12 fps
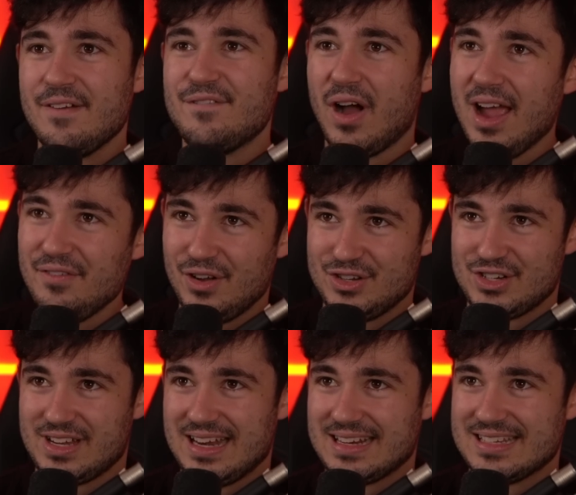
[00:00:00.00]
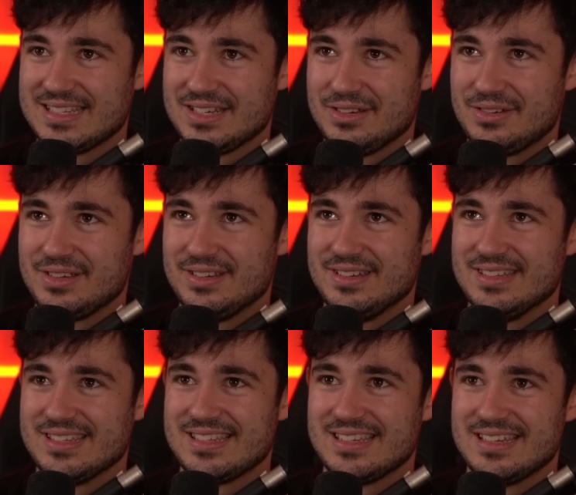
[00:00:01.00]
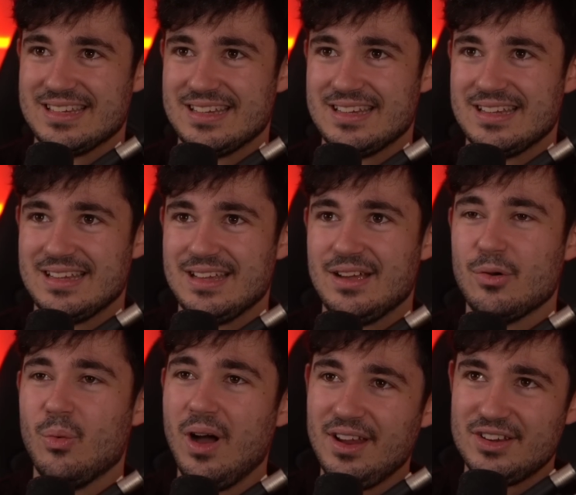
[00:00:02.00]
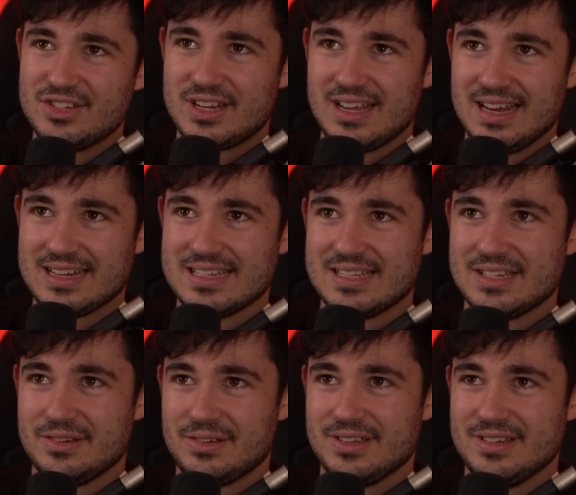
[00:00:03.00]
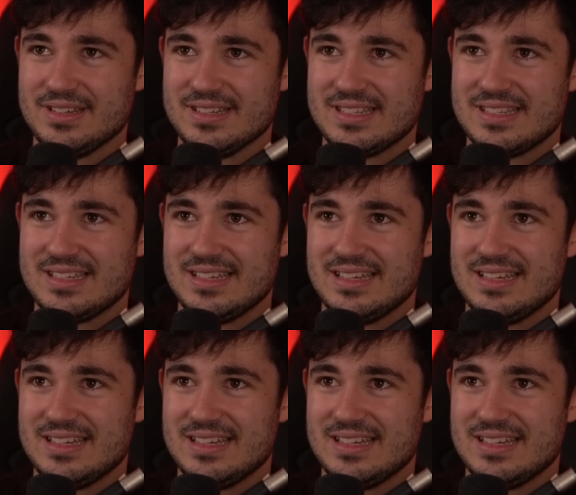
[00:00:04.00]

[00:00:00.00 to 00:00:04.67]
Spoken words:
500 collector's tokens. 100 collector's tokens.